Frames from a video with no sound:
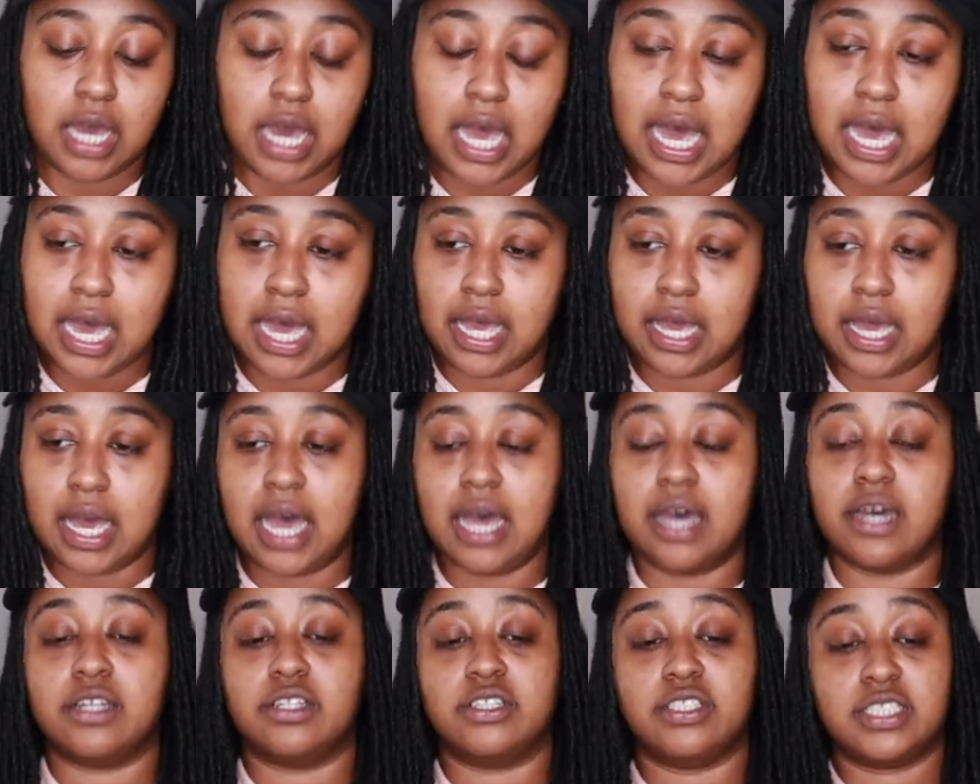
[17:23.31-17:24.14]
I,
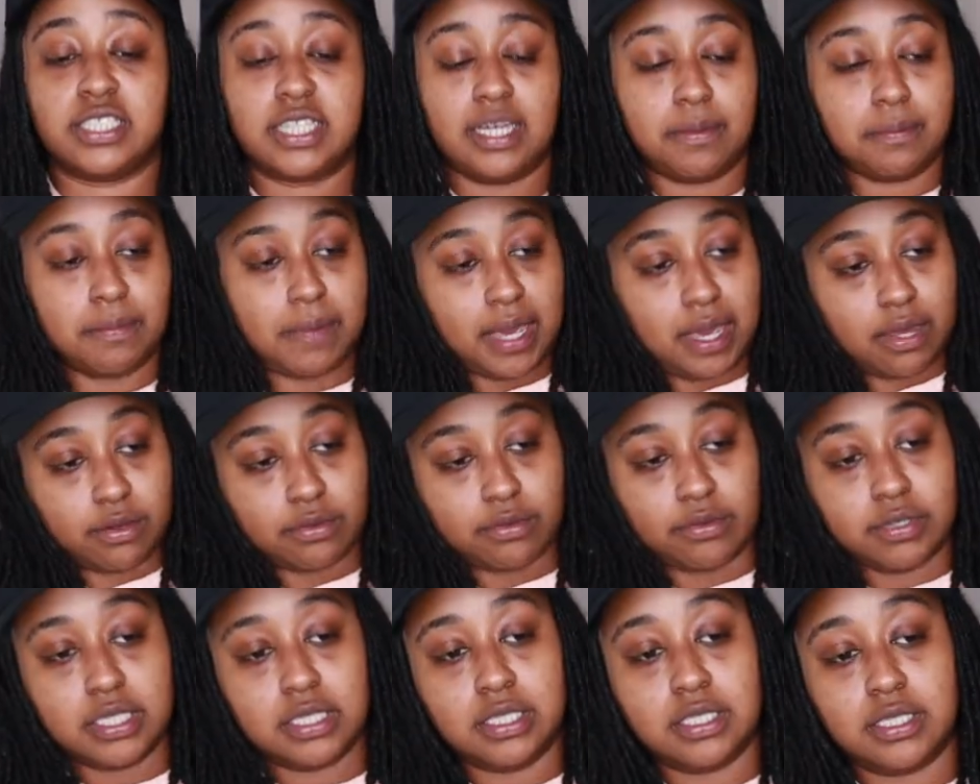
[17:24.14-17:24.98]
I understand
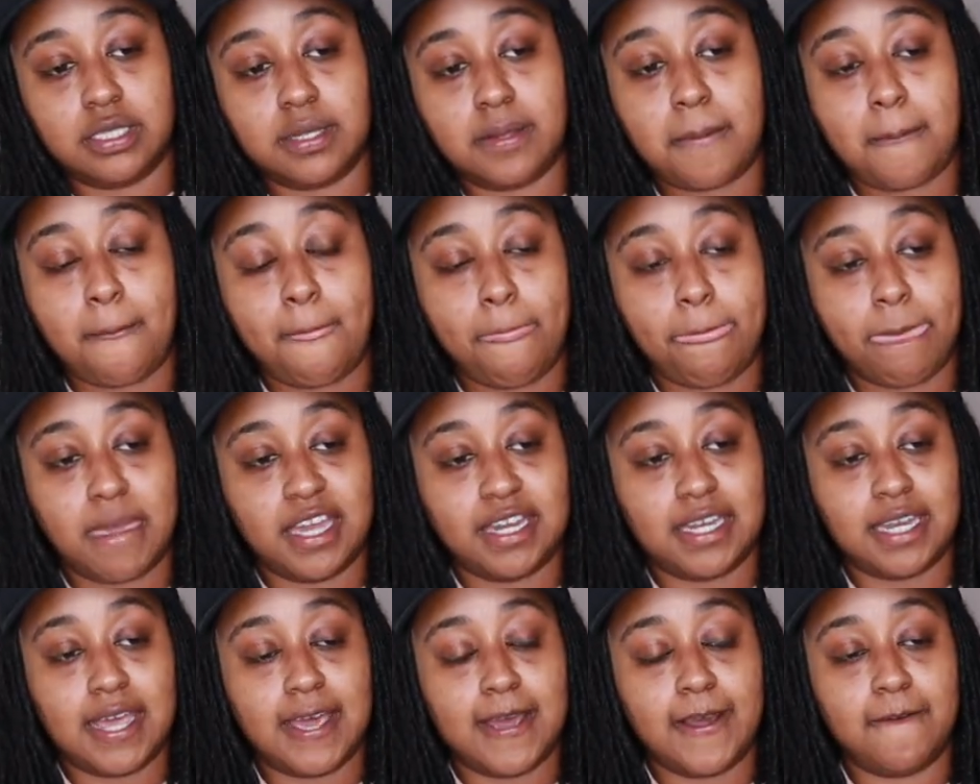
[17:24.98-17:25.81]
boundaries
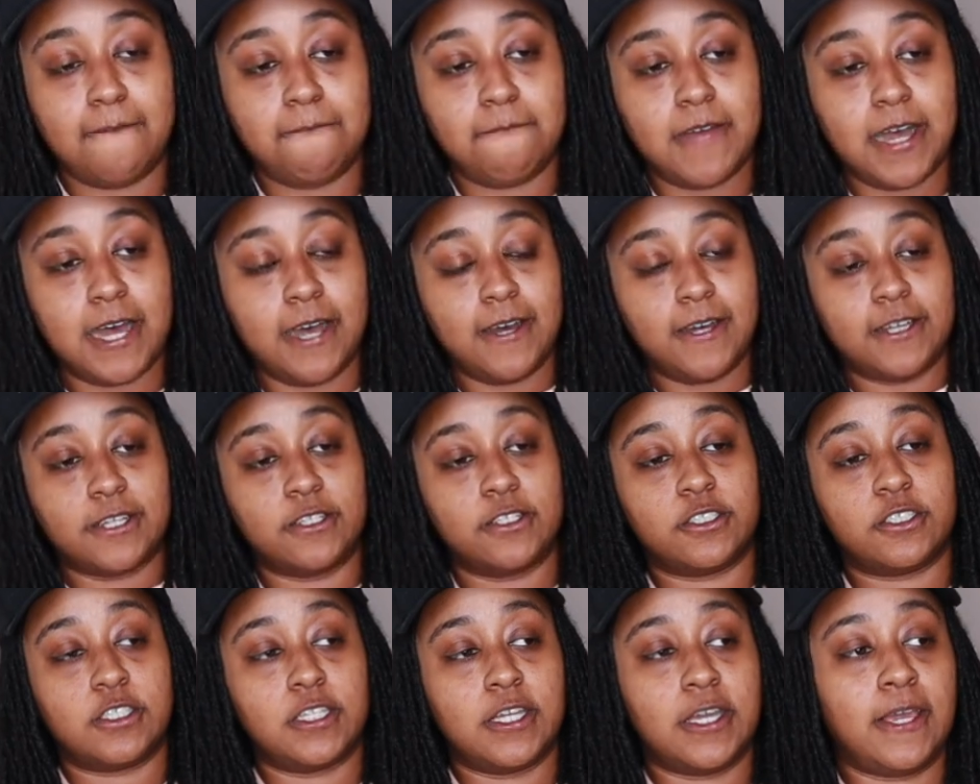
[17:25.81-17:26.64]
now. I
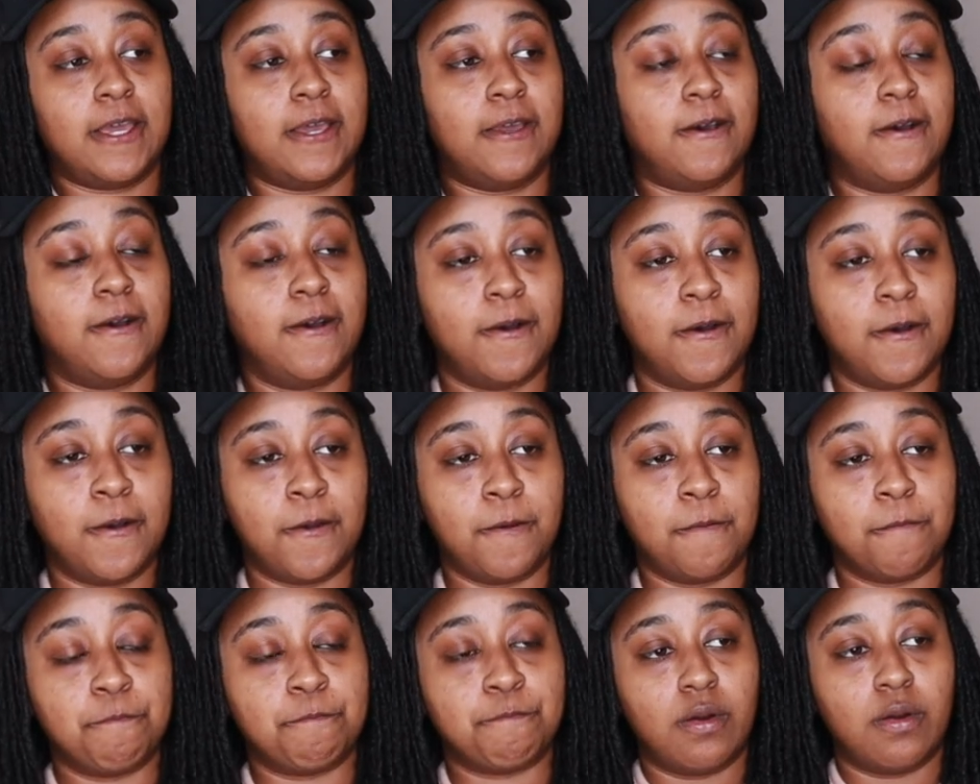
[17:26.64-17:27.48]
understand
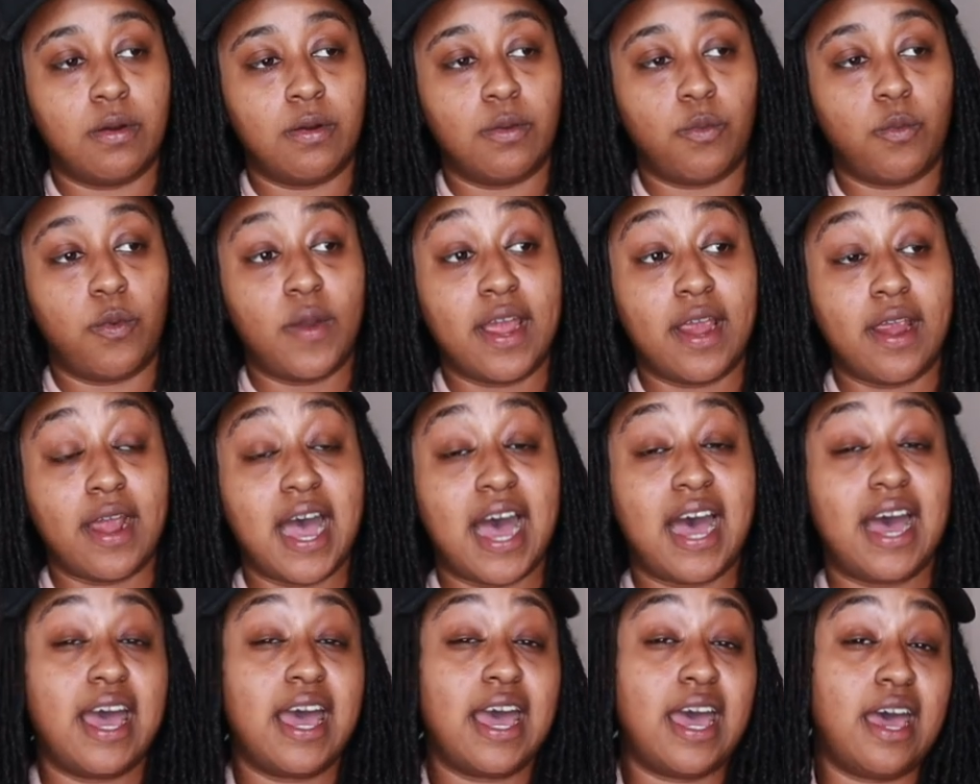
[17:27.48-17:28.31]
um, where
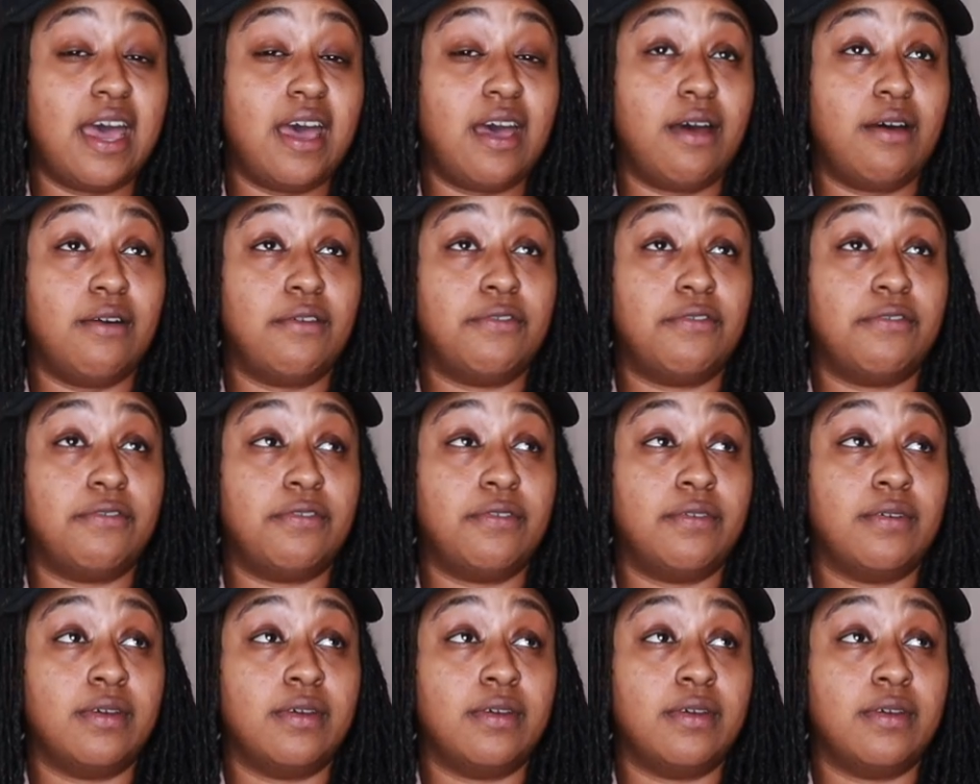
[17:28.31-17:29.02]
I have,